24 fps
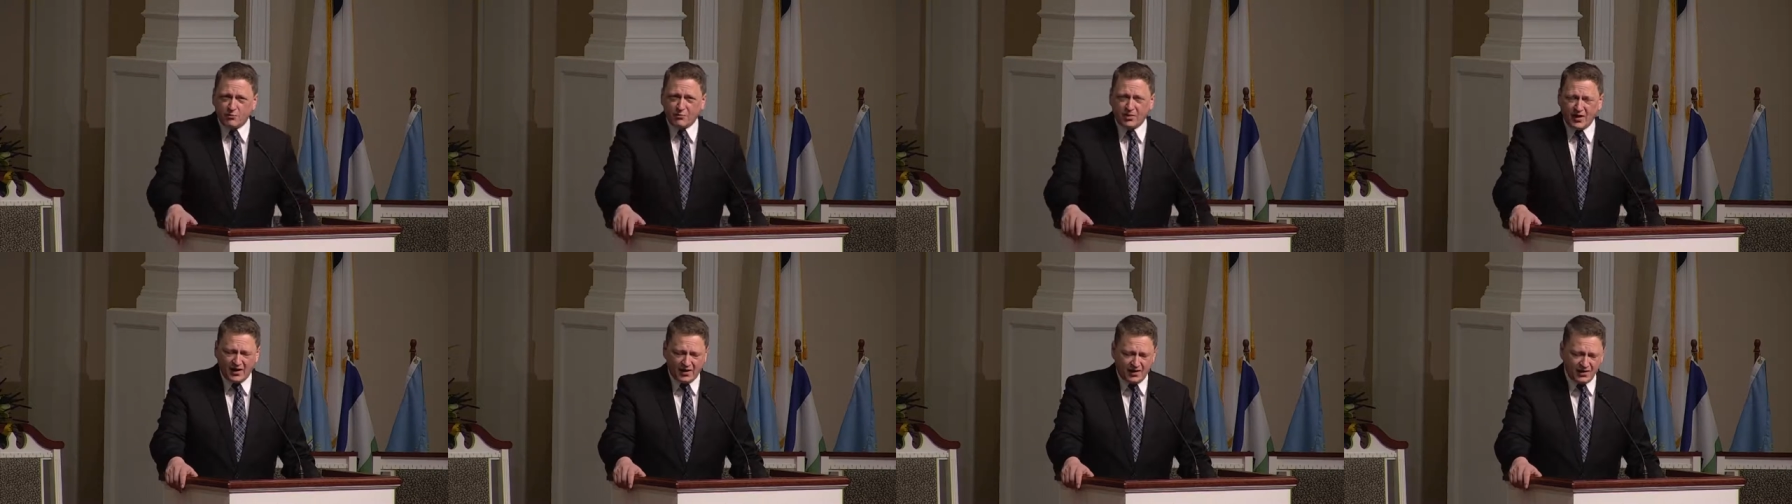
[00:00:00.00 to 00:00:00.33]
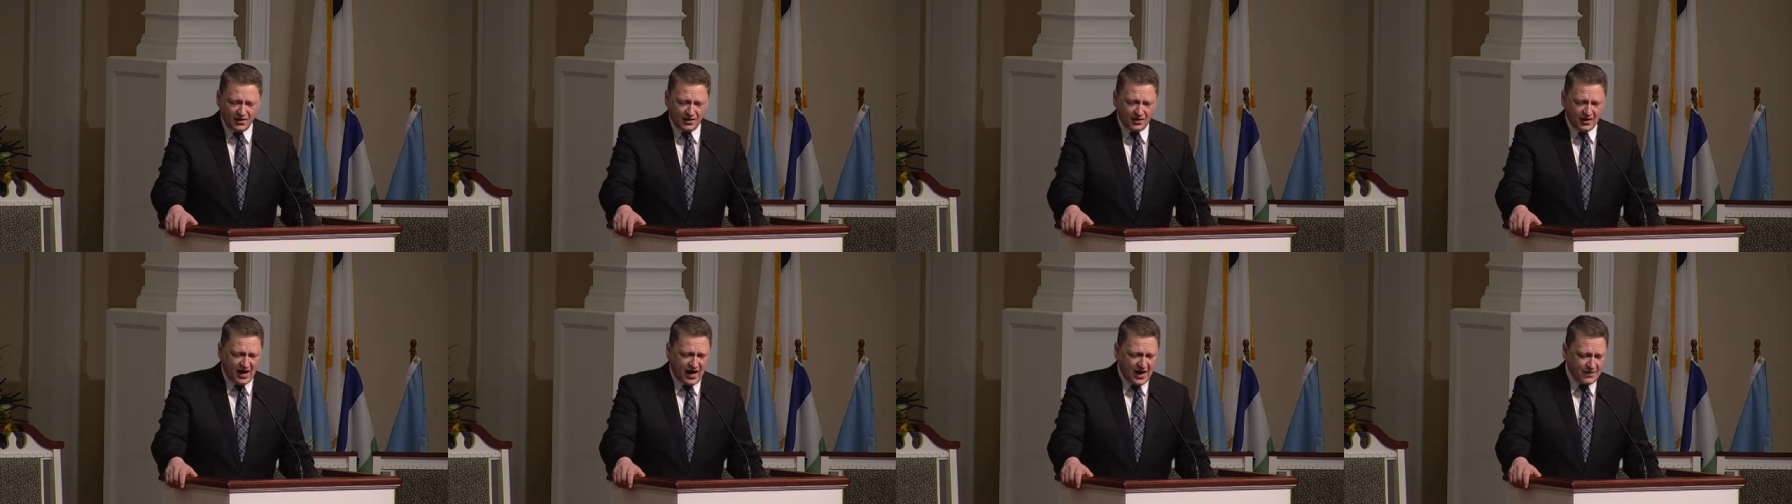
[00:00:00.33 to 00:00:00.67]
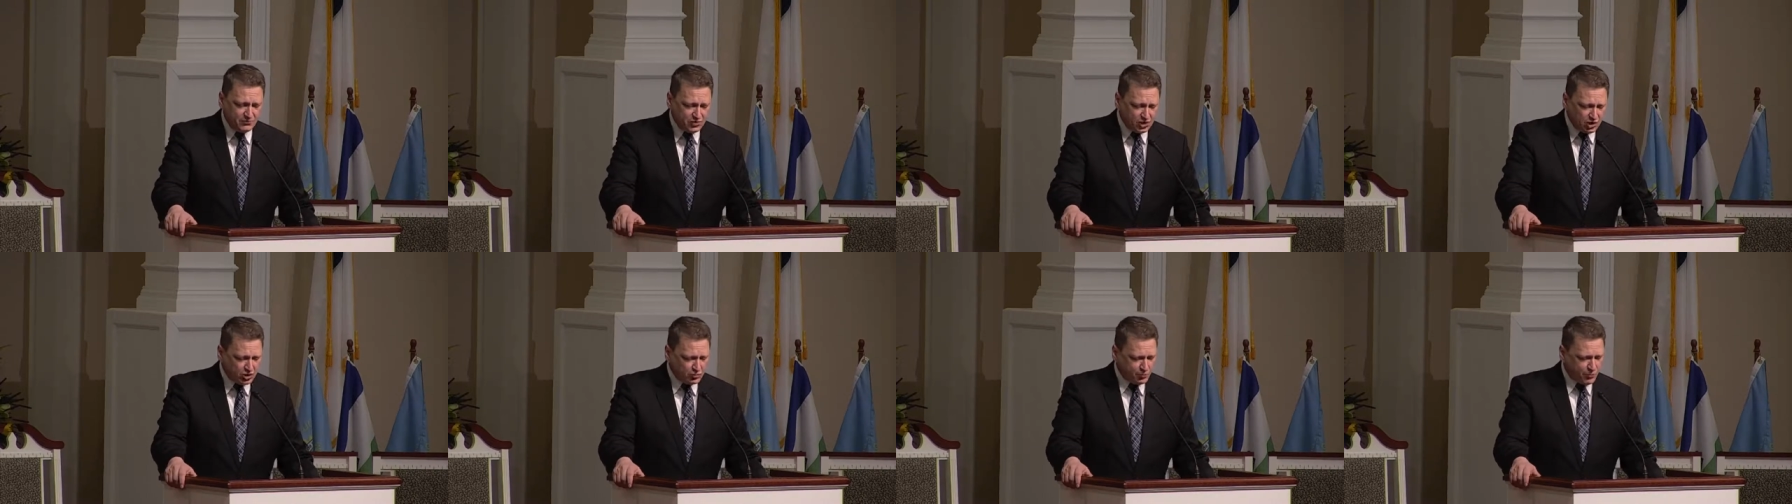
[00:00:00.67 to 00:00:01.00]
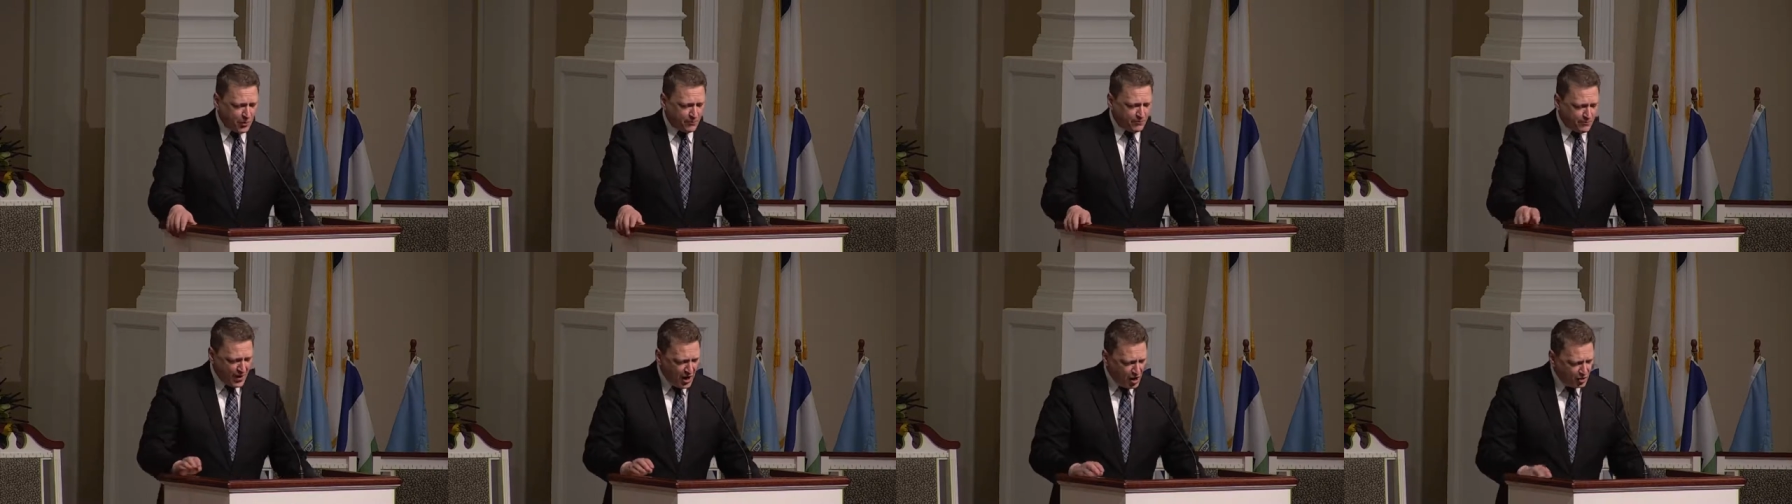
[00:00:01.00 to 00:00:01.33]
but I'm just
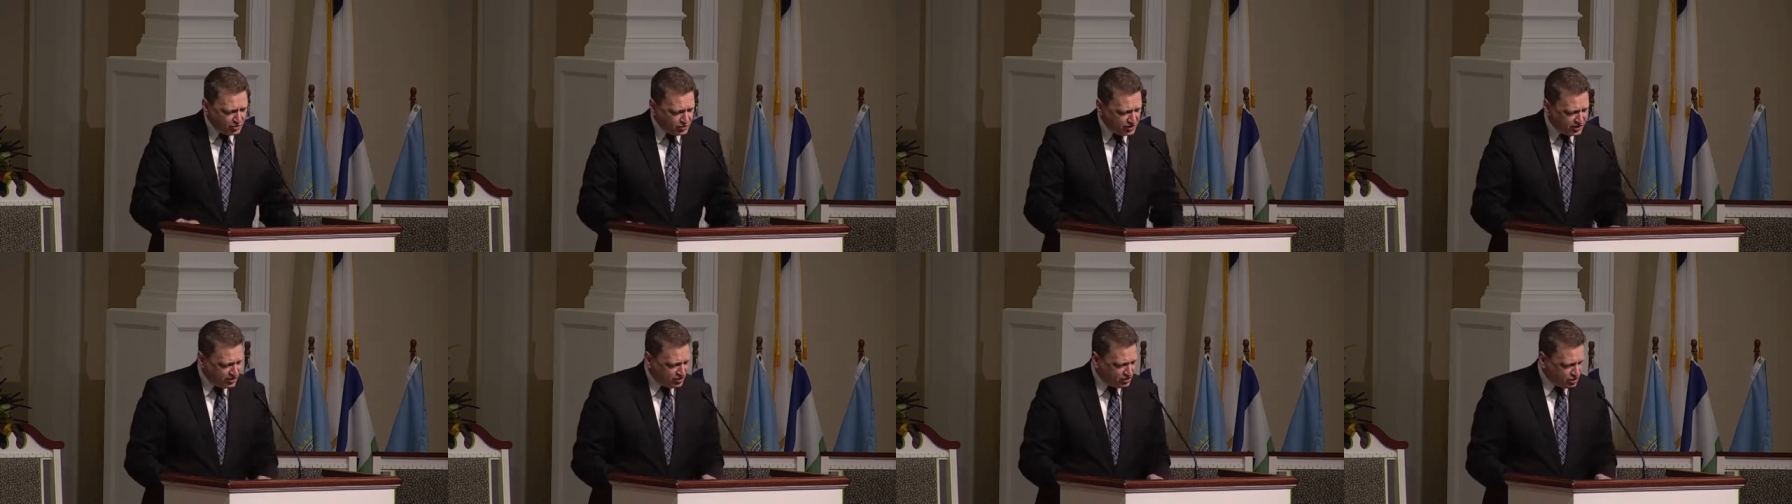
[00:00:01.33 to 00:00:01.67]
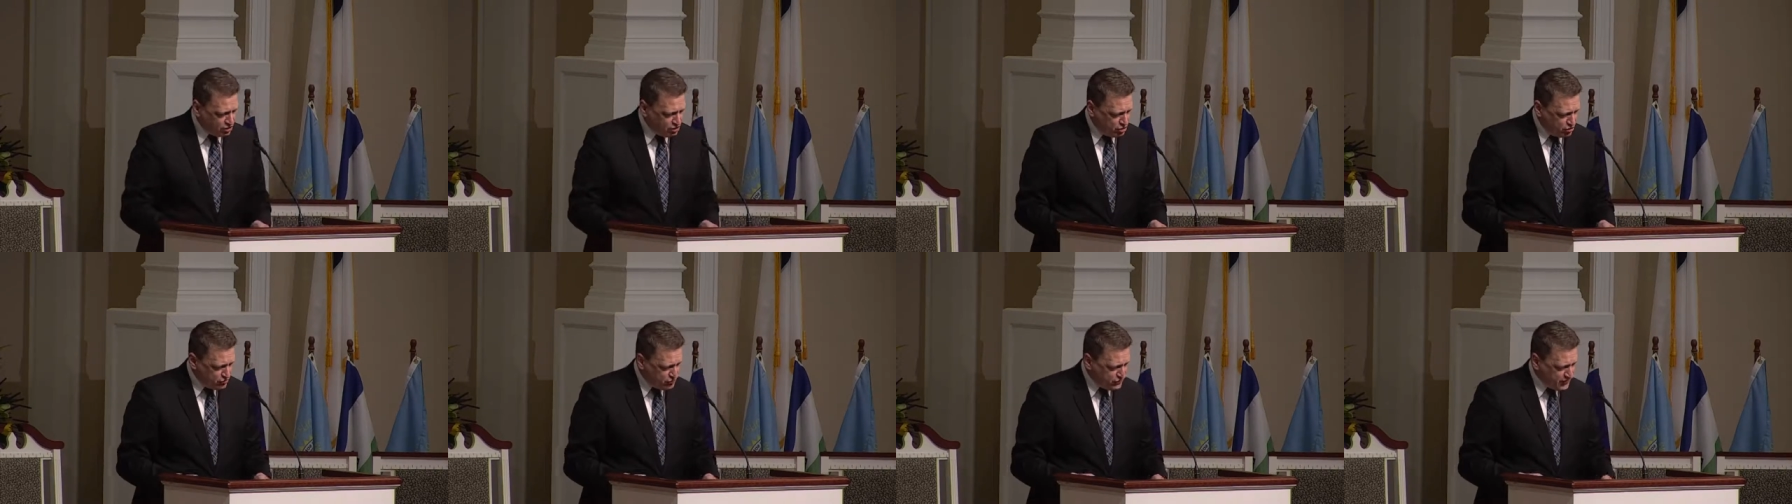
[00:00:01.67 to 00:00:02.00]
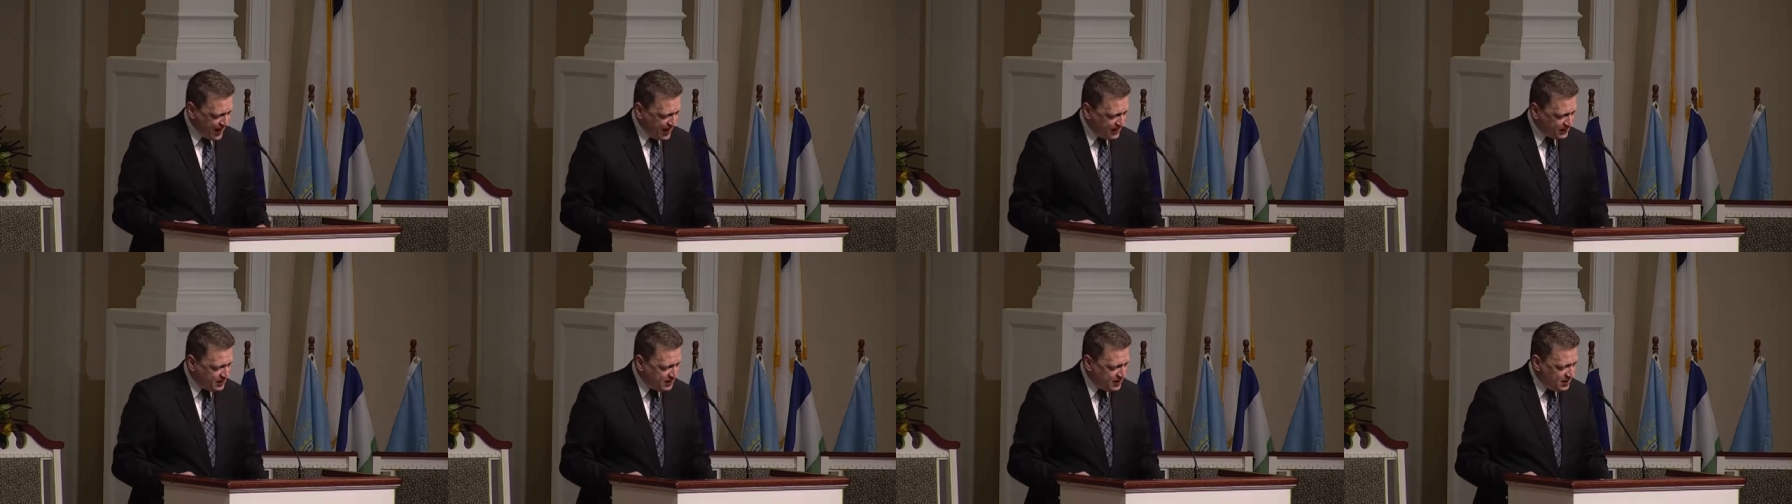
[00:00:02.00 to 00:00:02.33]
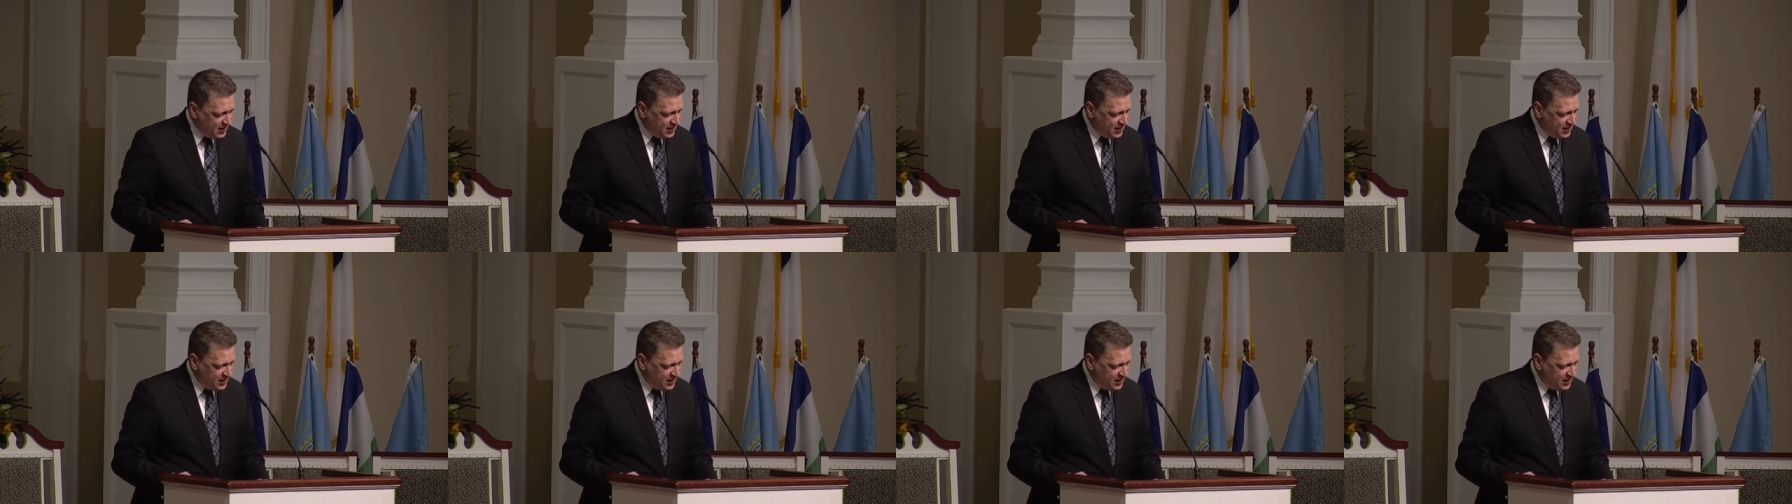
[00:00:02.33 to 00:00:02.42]
proposing to you that